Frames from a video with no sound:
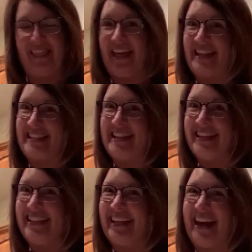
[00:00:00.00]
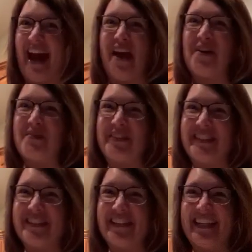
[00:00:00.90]
That's it. I hope you
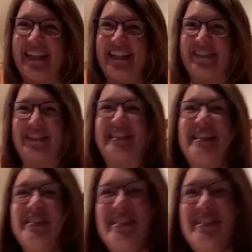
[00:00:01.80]
enjoyed it. We'll see you